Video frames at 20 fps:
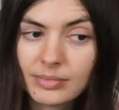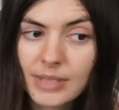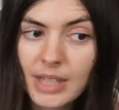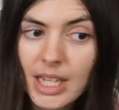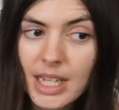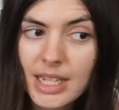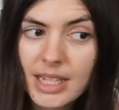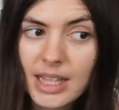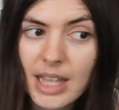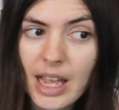
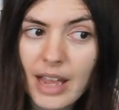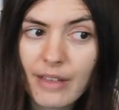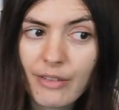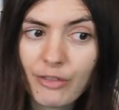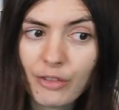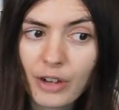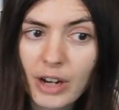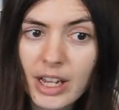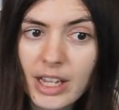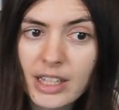Is light
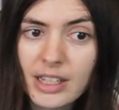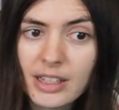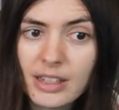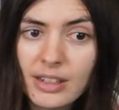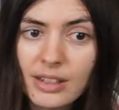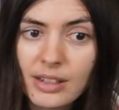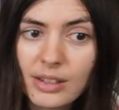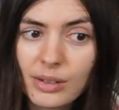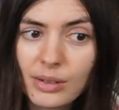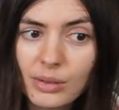
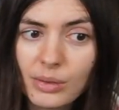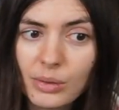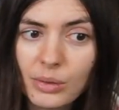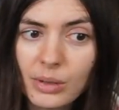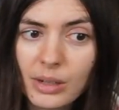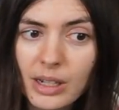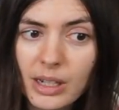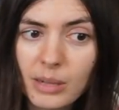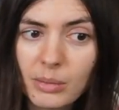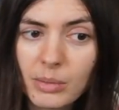friend or
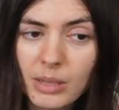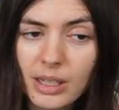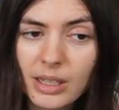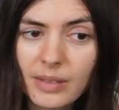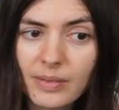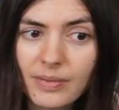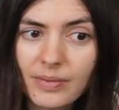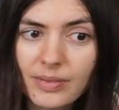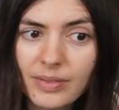enemy?